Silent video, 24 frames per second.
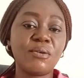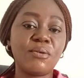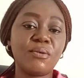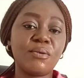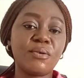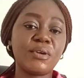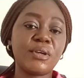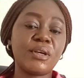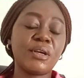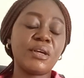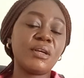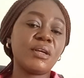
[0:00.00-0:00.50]

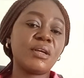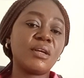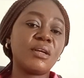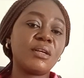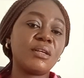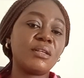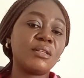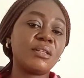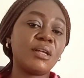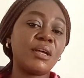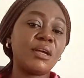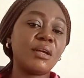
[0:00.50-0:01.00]
Okay.
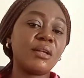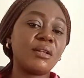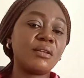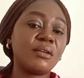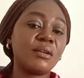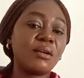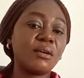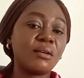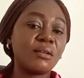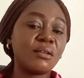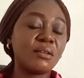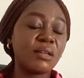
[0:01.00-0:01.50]
Then
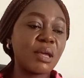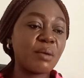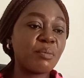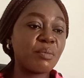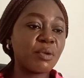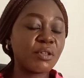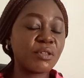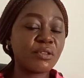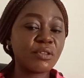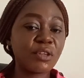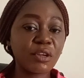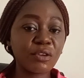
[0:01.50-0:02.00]
let
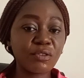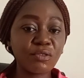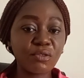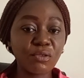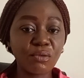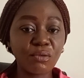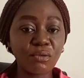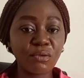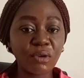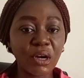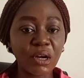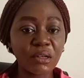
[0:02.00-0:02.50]
me take
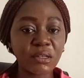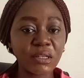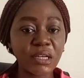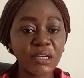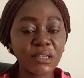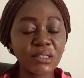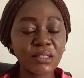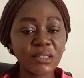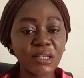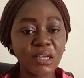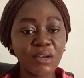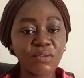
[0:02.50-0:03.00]
you around.
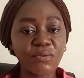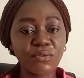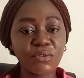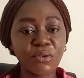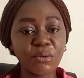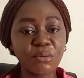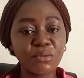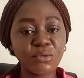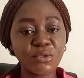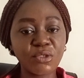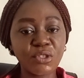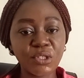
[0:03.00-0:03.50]
Let's start
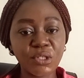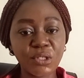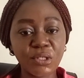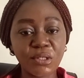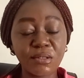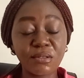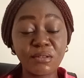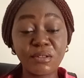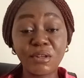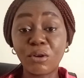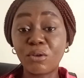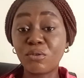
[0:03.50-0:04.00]
from this.
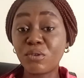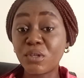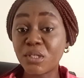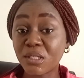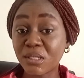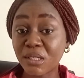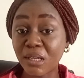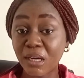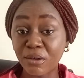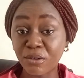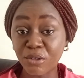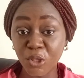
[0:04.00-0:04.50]
They always
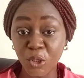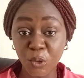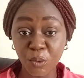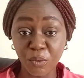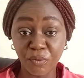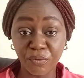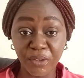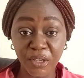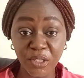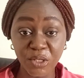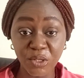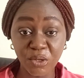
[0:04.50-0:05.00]
carry your
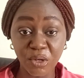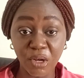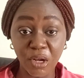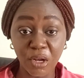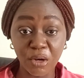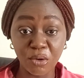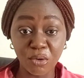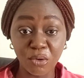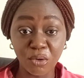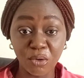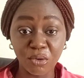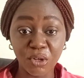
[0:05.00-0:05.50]
supervisor
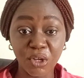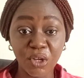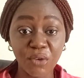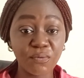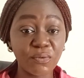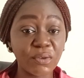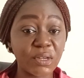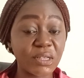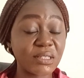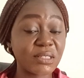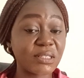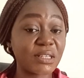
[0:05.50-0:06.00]
along. If
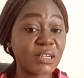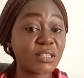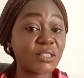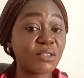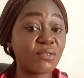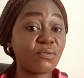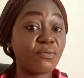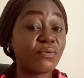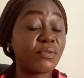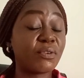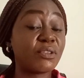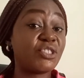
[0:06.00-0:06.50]
you are
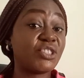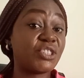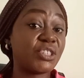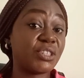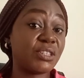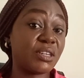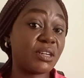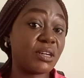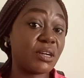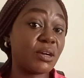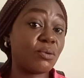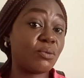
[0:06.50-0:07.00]
starting from
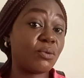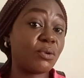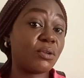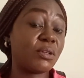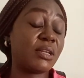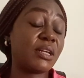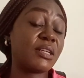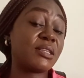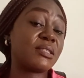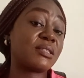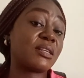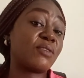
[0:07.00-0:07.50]
general ward,
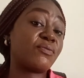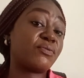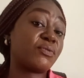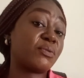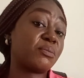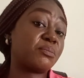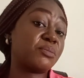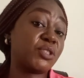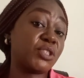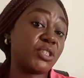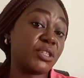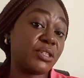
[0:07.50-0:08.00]
let's start
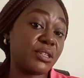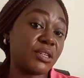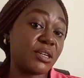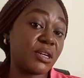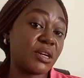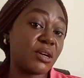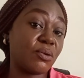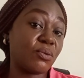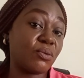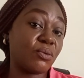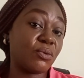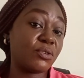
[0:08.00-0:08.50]
from
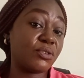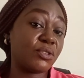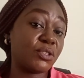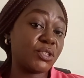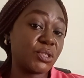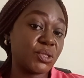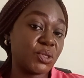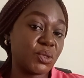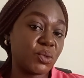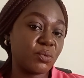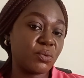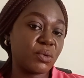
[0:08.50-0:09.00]
general ward
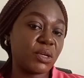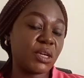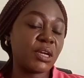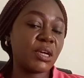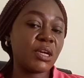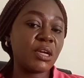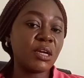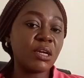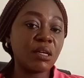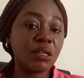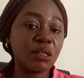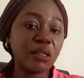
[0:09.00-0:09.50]
this way.
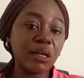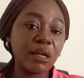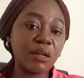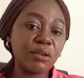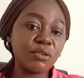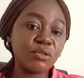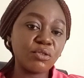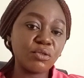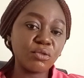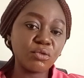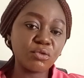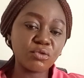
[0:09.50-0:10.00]

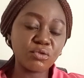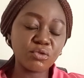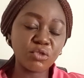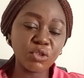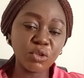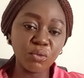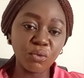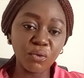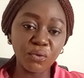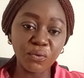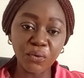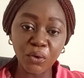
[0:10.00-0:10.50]
Then
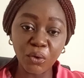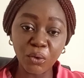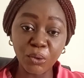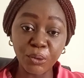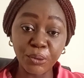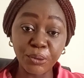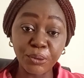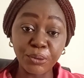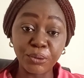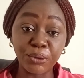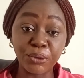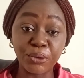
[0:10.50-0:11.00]
you will
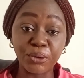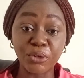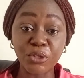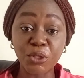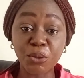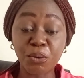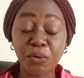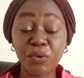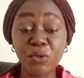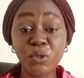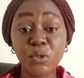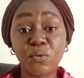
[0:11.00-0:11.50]
follow you. Your
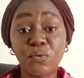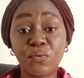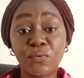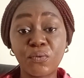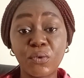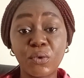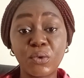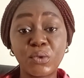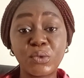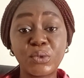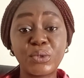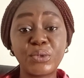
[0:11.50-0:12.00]
supervisor will
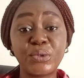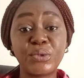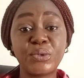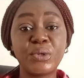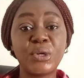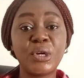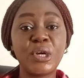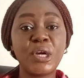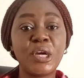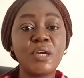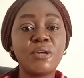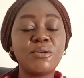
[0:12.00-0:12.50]
follow you.
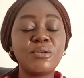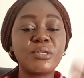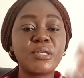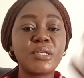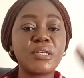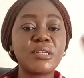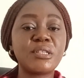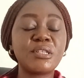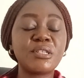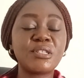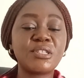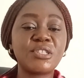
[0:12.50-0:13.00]
You
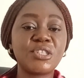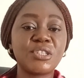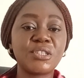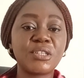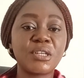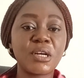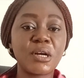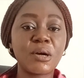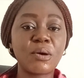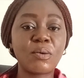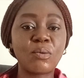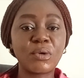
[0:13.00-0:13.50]
say this
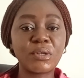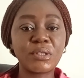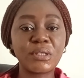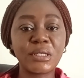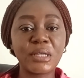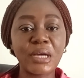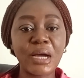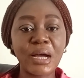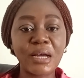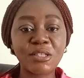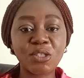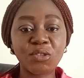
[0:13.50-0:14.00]
general ward,
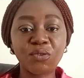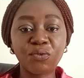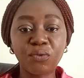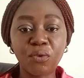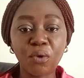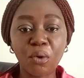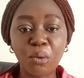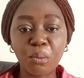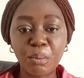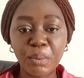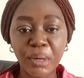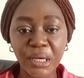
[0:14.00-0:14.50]
it has
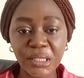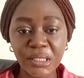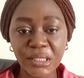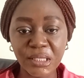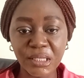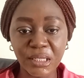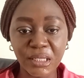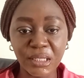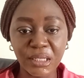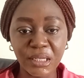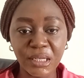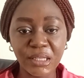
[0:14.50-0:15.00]
4 beds
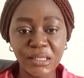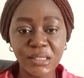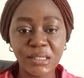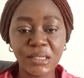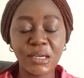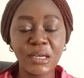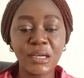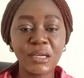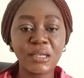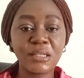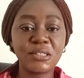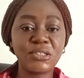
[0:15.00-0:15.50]
in it.
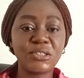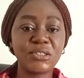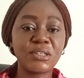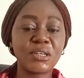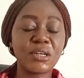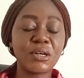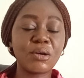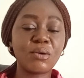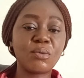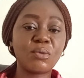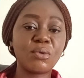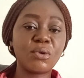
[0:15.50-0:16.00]

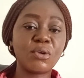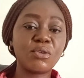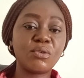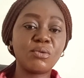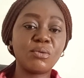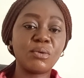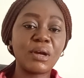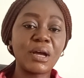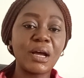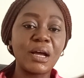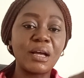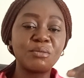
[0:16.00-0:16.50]
General
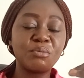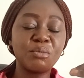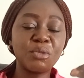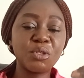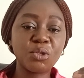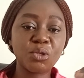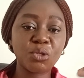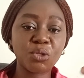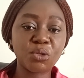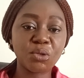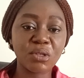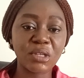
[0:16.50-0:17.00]
ward
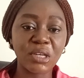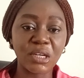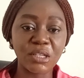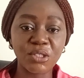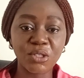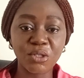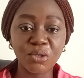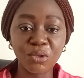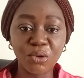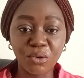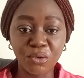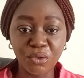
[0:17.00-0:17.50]
admits also
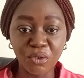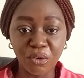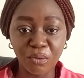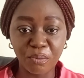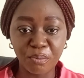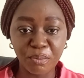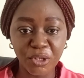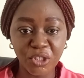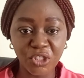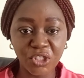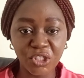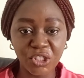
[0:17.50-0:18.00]
category of
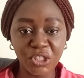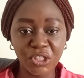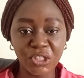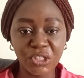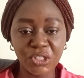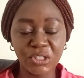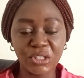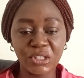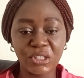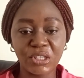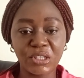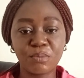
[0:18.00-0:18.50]
patients
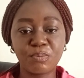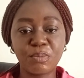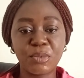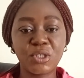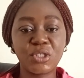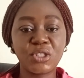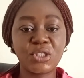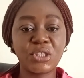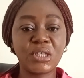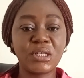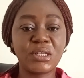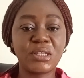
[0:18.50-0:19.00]
in it.
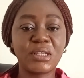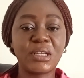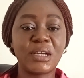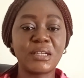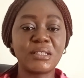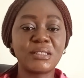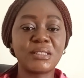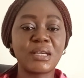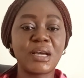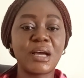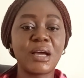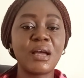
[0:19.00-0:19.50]
Patients
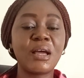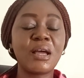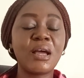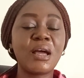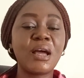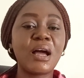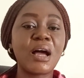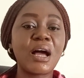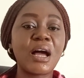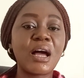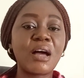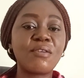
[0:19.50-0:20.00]
that are
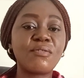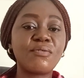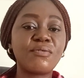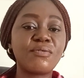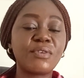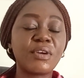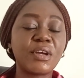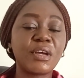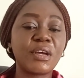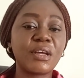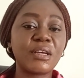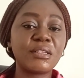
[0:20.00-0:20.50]
have
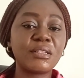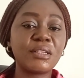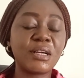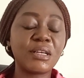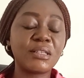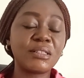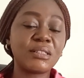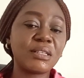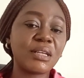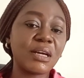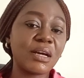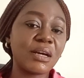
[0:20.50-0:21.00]

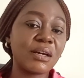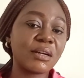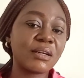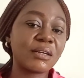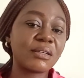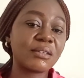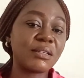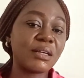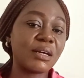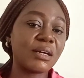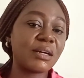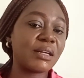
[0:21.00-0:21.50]

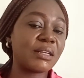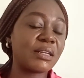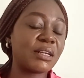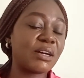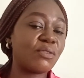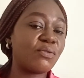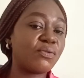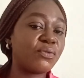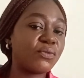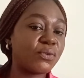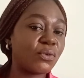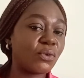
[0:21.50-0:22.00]
that can
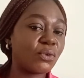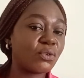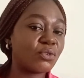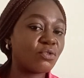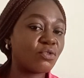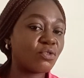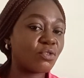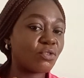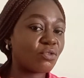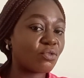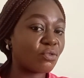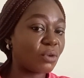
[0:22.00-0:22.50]
afford
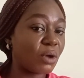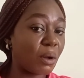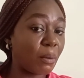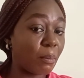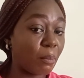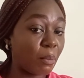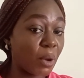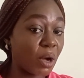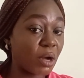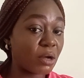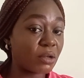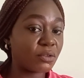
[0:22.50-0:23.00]
social
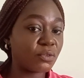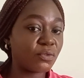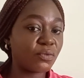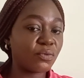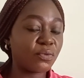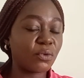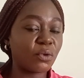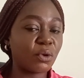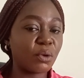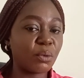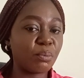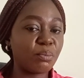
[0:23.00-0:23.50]
amount
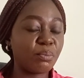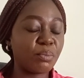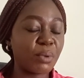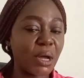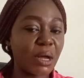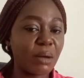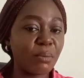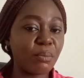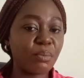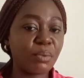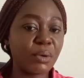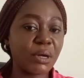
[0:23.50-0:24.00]
for
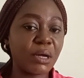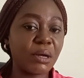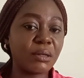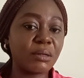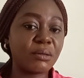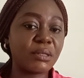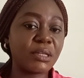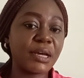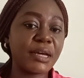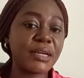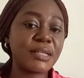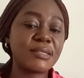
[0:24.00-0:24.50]
per
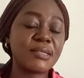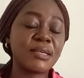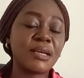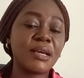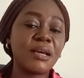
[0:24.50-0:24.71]
night.